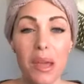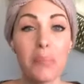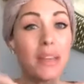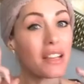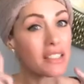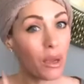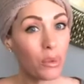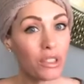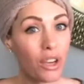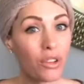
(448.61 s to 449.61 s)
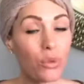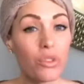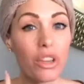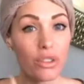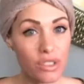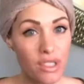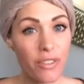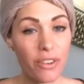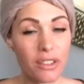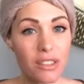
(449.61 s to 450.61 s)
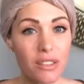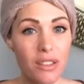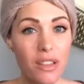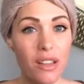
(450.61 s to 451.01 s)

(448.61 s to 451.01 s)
Because I will tell you, there is a difference.